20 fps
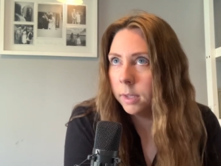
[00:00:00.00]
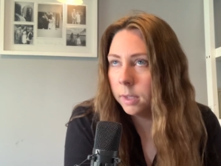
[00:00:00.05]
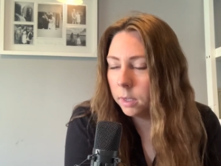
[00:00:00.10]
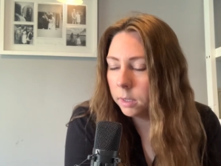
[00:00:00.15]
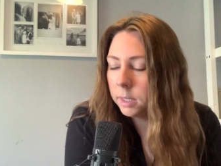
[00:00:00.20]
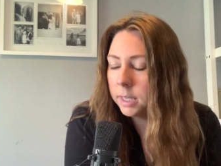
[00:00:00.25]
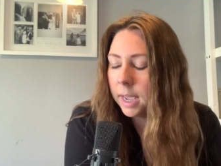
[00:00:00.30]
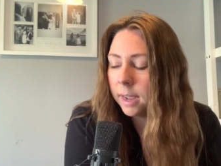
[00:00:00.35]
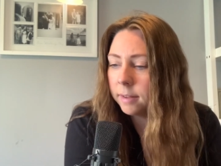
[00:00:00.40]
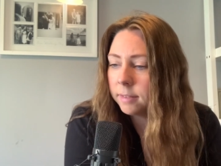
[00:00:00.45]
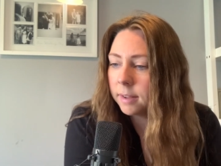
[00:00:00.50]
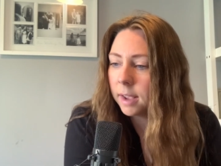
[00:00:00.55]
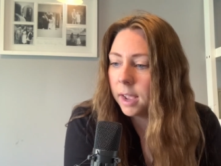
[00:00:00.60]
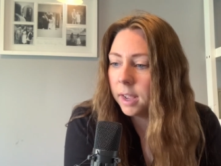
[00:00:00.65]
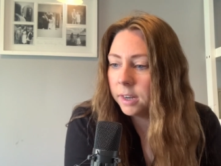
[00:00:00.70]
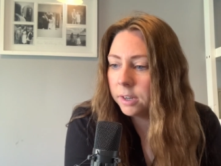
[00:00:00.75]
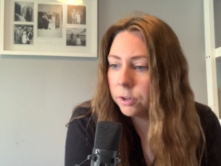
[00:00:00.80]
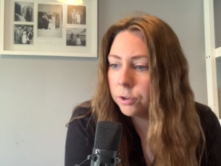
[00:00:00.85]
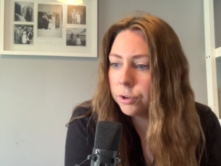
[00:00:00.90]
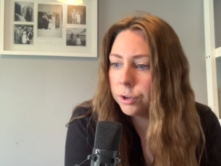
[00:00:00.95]
yes
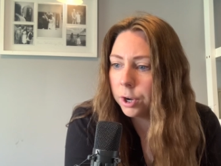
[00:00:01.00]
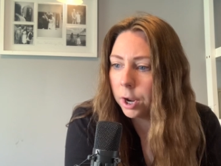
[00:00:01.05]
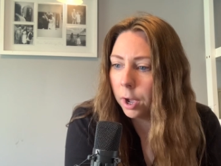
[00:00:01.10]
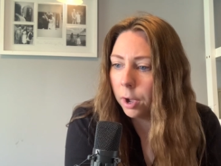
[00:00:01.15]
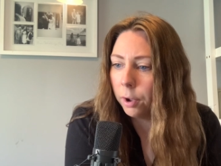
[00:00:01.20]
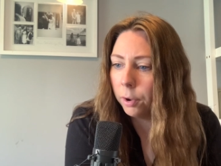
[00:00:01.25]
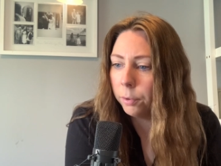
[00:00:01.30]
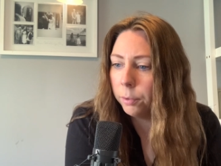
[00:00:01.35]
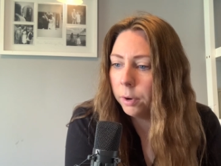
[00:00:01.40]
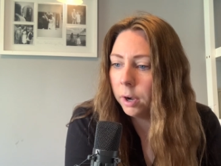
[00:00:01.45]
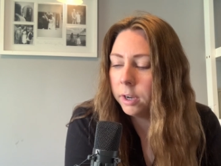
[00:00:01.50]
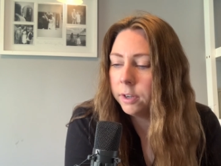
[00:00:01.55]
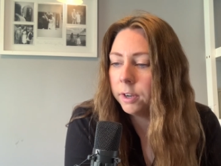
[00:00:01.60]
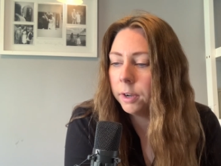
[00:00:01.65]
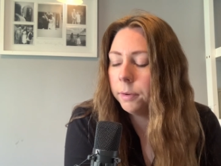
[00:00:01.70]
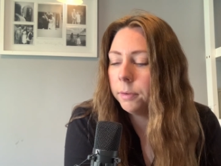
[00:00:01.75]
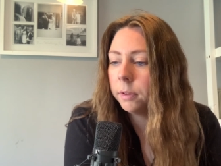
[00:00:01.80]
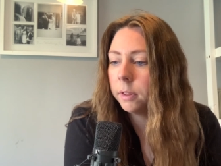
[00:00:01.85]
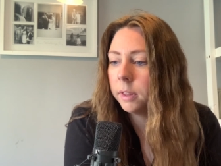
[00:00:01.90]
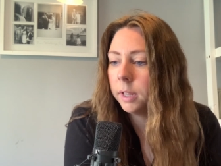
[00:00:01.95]
and no. I
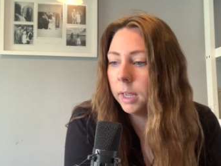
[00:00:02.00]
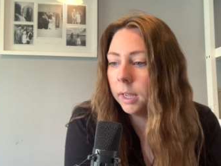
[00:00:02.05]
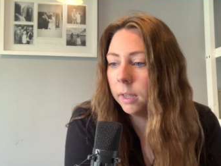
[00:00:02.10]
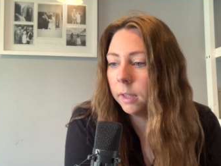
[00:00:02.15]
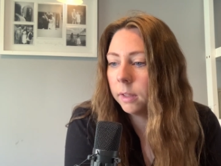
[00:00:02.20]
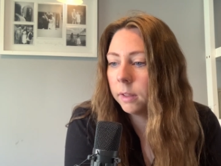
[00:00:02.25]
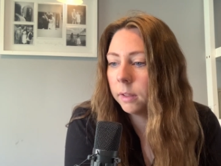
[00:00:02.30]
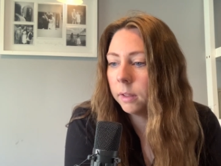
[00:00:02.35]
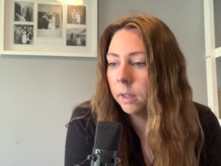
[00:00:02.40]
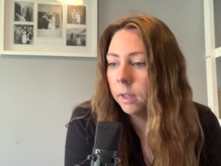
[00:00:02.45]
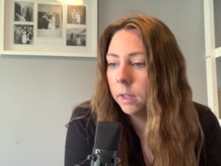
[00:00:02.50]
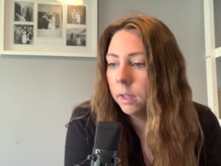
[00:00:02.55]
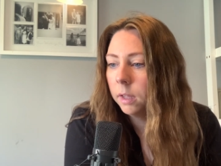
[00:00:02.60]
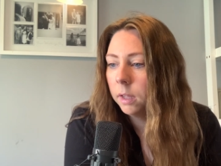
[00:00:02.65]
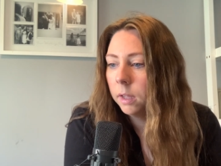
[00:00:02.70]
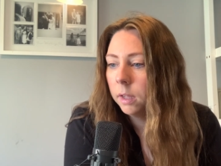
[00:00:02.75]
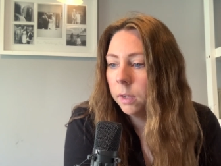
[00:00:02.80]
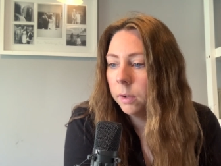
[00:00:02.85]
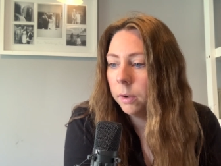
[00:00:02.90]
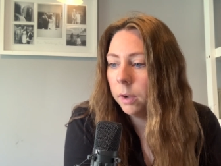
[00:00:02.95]
don't think.
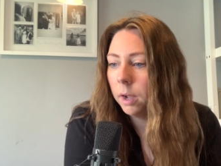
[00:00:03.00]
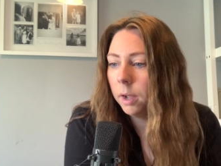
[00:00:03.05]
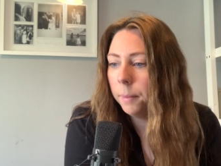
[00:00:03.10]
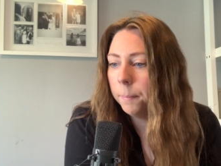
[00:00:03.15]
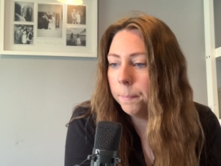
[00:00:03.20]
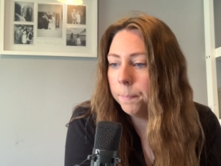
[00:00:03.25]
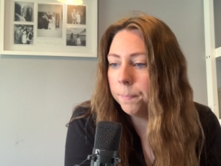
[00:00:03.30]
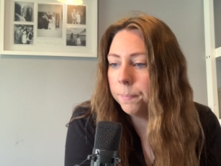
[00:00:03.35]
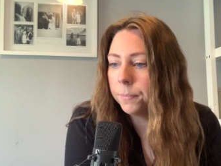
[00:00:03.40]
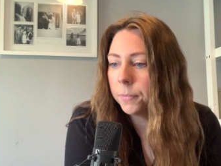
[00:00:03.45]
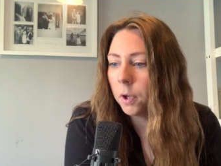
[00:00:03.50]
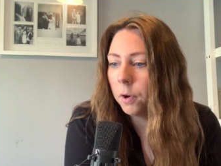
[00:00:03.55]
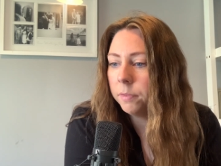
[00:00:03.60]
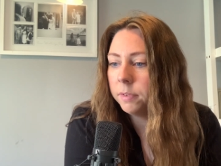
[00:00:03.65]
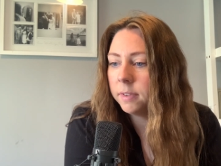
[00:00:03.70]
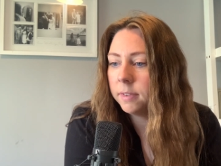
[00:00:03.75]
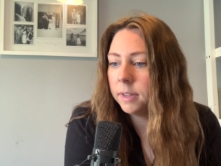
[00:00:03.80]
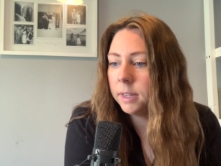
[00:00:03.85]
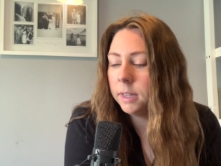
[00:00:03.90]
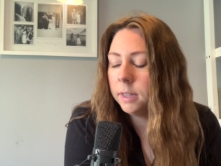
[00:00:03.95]
Um,
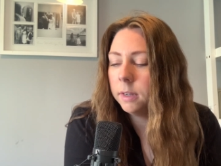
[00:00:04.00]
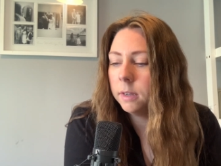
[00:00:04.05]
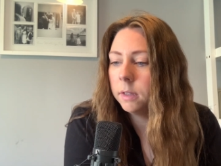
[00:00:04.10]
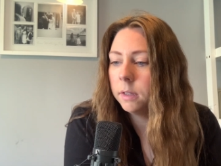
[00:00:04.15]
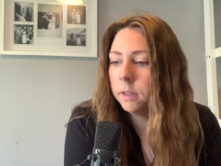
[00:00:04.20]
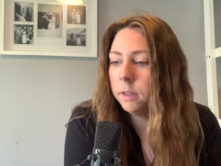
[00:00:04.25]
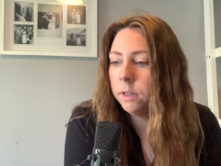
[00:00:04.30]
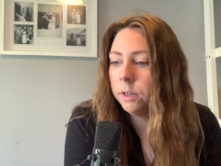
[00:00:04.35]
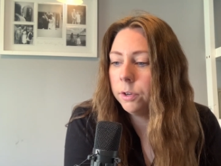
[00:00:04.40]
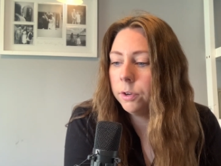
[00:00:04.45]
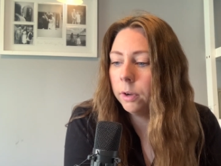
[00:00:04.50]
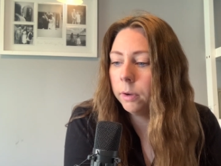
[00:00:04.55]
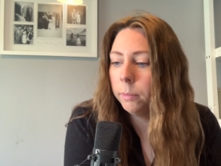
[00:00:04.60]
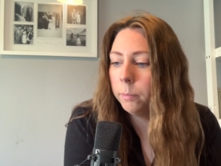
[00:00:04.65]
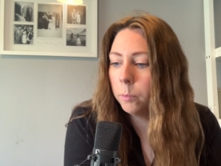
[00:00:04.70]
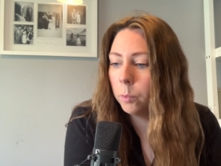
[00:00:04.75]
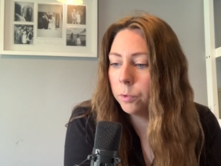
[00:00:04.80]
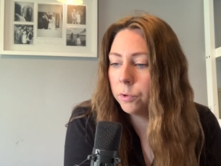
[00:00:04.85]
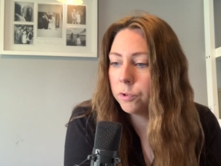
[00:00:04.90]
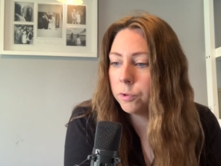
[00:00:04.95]
obviously, you don't
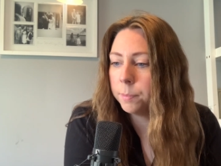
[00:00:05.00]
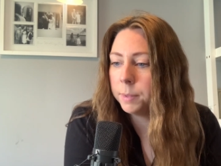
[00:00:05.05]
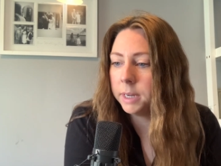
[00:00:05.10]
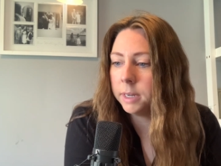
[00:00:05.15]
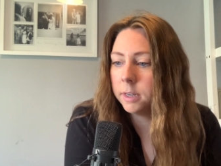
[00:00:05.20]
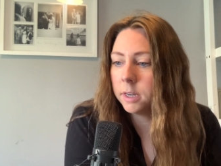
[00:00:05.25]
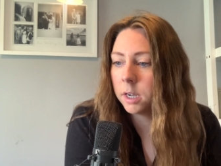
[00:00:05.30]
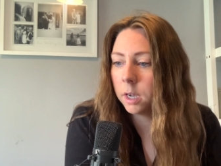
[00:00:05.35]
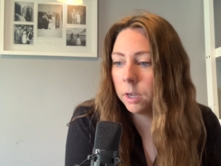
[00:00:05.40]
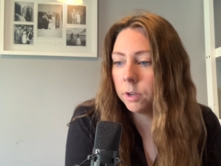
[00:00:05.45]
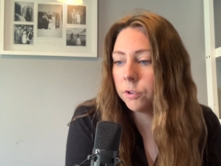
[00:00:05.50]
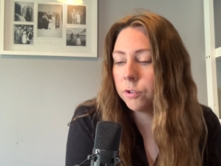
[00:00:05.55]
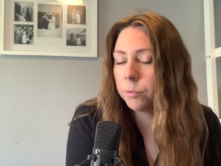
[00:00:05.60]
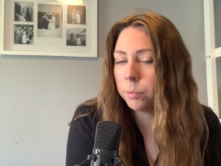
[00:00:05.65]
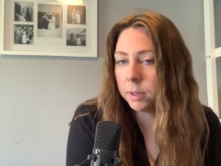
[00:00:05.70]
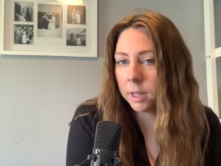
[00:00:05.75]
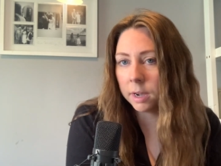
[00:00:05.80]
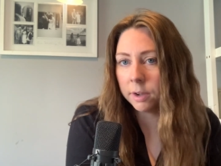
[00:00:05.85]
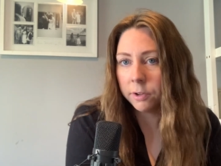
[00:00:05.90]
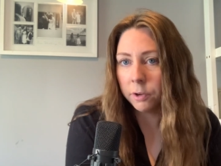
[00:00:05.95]
want to be touched
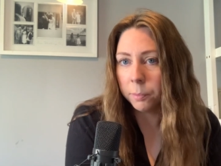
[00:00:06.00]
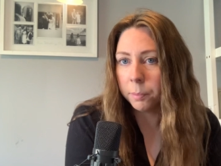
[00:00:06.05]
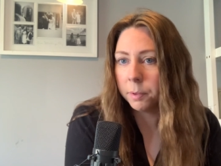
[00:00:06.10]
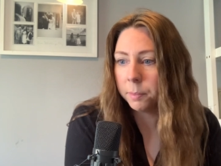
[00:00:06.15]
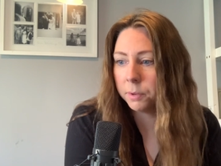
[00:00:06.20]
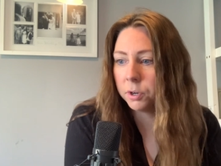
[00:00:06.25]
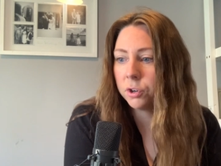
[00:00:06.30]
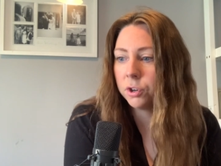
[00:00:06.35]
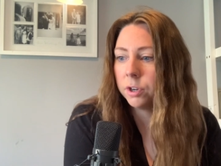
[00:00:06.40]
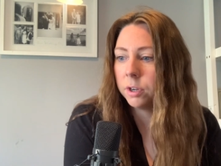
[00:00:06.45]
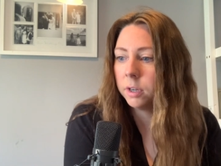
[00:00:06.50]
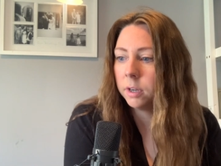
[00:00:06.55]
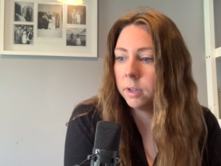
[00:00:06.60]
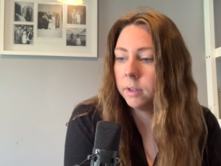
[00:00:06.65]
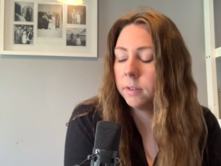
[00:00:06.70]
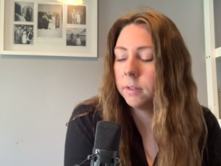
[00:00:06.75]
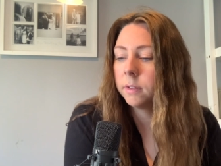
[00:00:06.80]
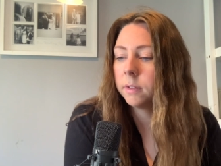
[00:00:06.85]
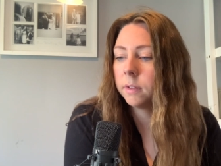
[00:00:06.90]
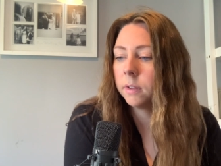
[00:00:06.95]
without your permission
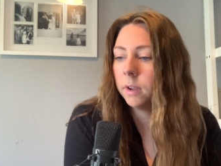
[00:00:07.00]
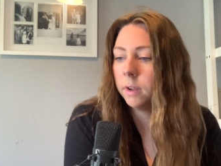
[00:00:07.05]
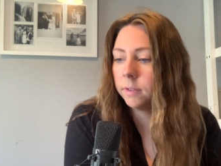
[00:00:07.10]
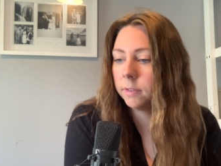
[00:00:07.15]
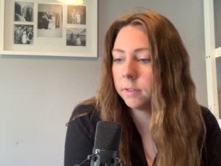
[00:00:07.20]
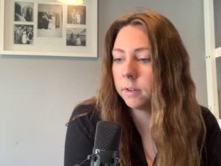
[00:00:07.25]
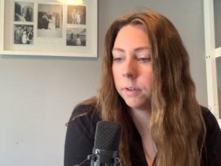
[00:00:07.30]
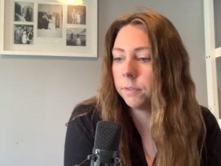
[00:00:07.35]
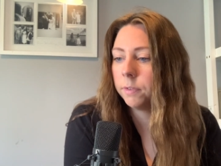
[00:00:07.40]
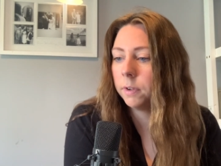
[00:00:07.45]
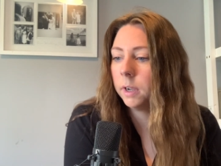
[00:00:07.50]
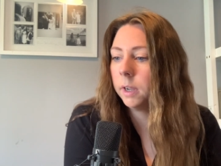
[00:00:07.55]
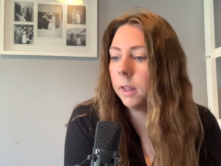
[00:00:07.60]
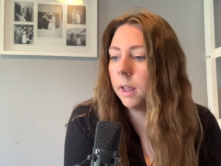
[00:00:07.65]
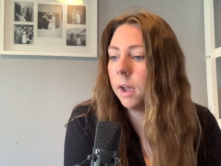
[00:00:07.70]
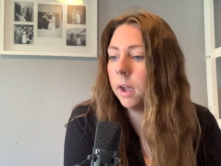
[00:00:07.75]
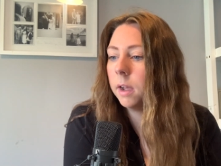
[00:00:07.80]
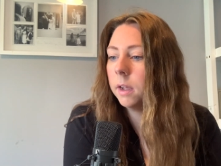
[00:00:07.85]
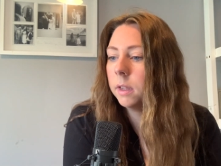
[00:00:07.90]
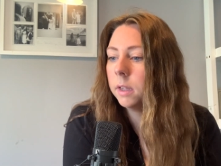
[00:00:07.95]
and and stuff like
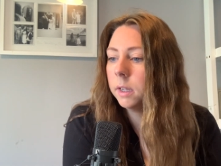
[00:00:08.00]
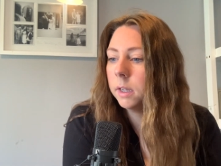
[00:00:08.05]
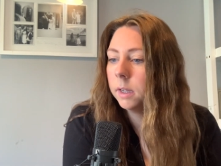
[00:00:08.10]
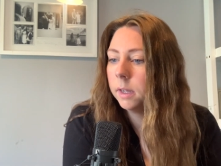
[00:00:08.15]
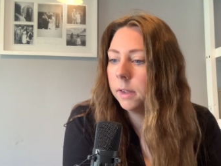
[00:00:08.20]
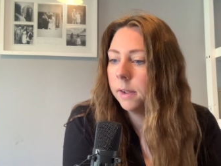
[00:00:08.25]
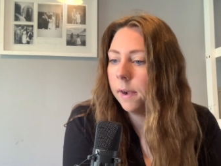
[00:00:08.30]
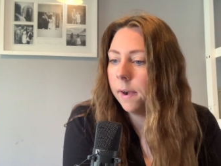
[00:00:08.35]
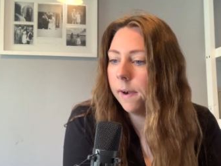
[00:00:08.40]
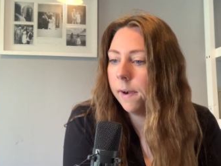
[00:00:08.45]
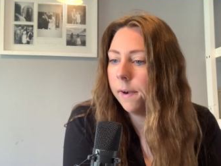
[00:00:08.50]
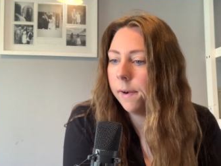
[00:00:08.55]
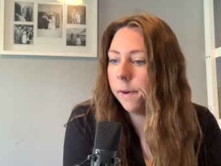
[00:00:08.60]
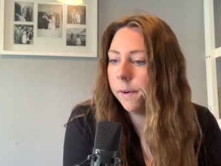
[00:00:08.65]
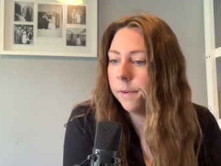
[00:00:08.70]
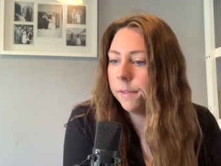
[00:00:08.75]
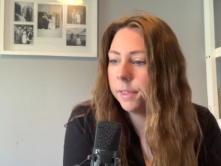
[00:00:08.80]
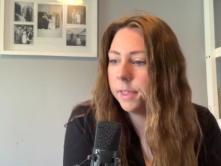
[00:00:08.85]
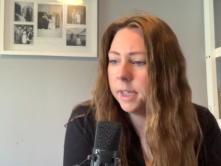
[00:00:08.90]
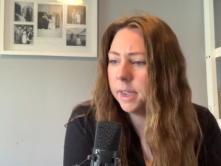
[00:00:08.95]
that.
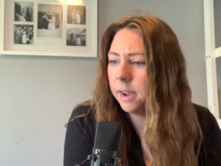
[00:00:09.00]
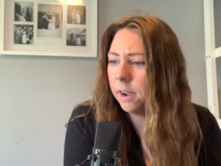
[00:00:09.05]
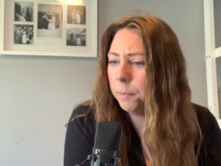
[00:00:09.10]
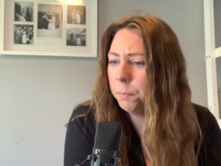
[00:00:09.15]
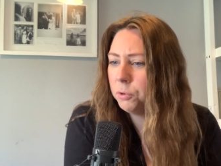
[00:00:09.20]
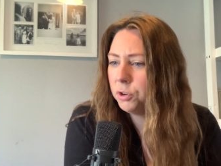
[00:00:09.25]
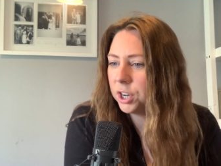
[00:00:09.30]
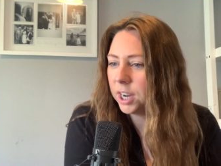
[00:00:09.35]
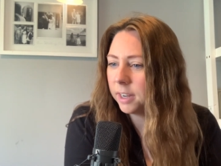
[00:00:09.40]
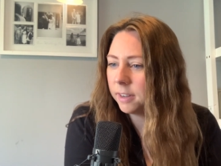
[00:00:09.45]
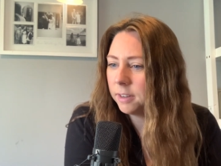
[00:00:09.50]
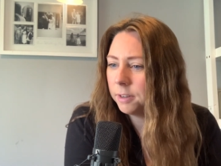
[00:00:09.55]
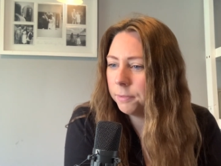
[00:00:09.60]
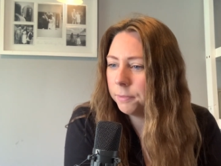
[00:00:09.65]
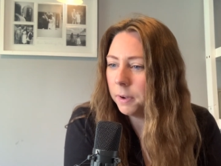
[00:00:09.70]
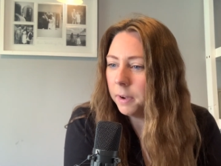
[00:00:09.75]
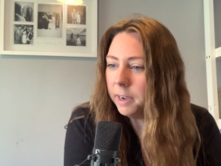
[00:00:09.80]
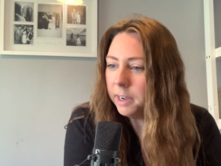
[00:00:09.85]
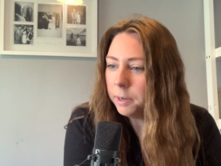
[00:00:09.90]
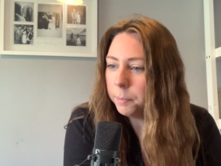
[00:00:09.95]
Uh, they
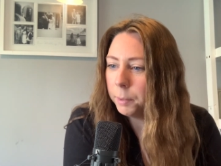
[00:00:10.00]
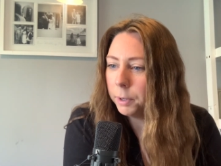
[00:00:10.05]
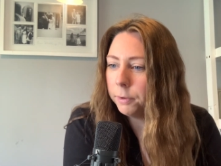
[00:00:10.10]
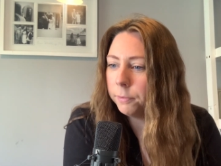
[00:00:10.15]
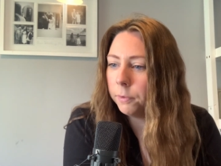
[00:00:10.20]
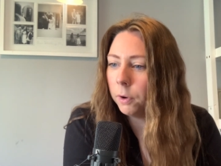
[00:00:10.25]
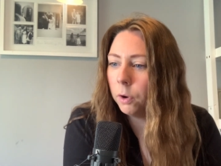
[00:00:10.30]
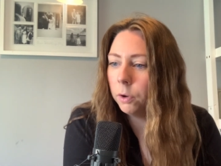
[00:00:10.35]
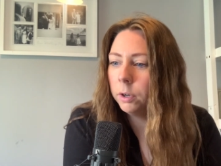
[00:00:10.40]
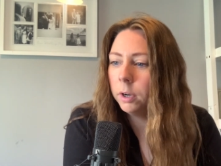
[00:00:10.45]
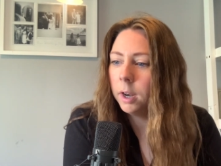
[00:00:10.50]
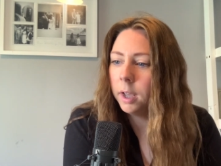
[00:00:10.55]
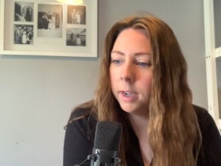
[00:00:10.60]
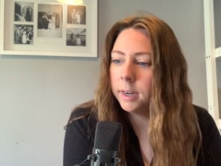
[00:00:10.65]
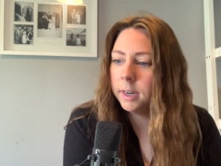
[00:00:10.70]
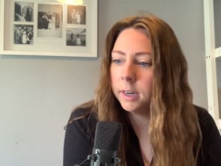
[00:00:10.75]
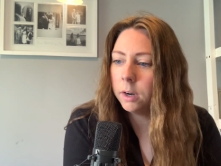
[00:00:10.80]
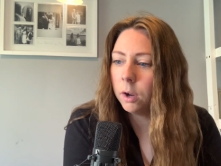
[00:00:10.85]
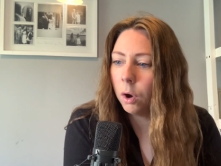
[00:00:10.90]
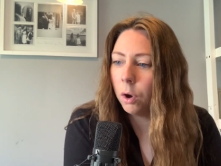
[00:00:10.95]
objectified both
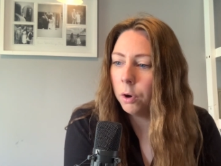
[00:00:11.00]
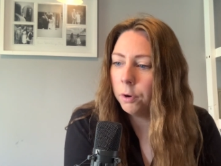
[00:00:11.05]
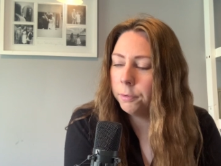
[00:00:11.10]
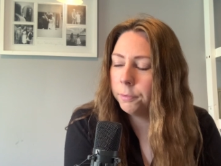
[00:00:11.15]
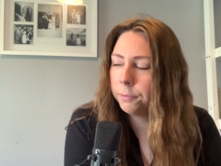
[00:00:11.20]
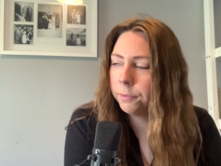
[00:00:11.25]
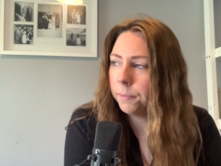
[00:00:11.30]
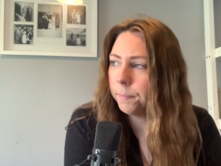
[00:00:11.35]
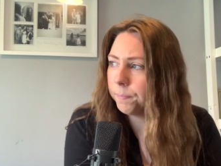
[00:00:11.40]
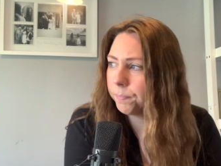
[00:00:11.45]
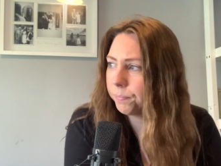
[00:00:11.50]
online and off.